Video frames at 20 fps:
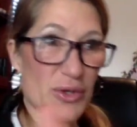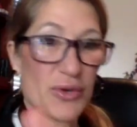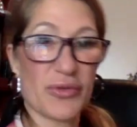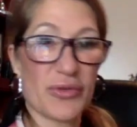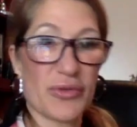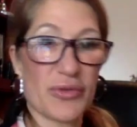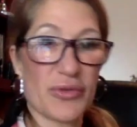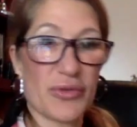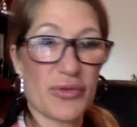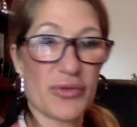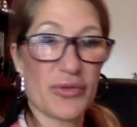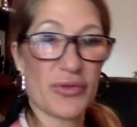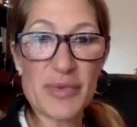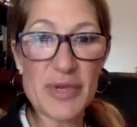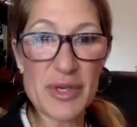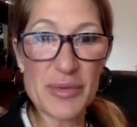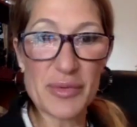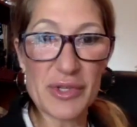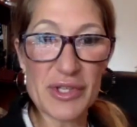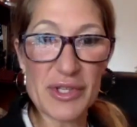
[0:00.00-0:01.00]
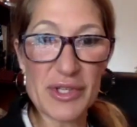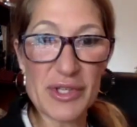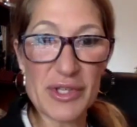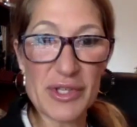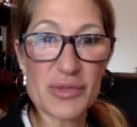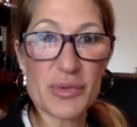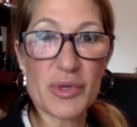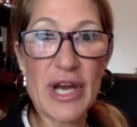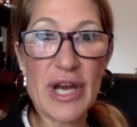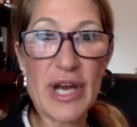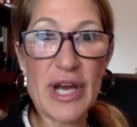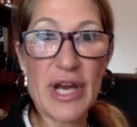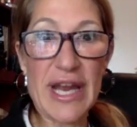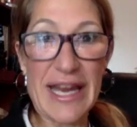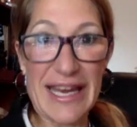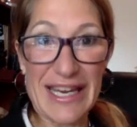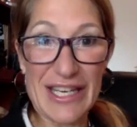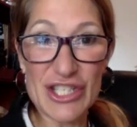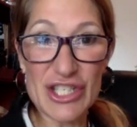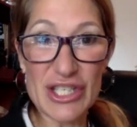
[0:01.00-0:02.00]
for all of us people as we're
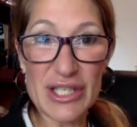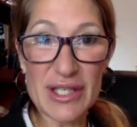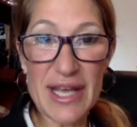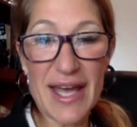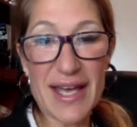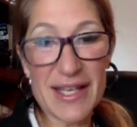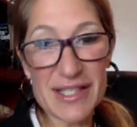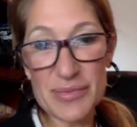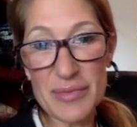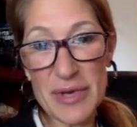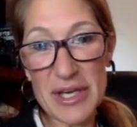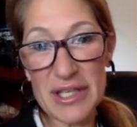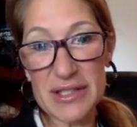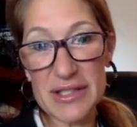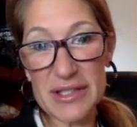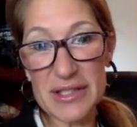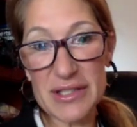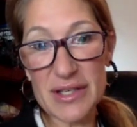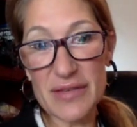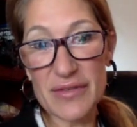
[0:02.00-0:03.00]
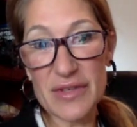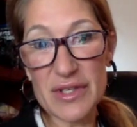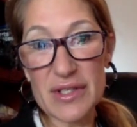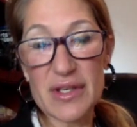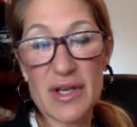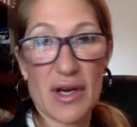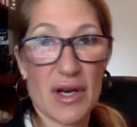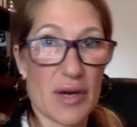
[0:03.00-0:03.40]
aging aspect of it,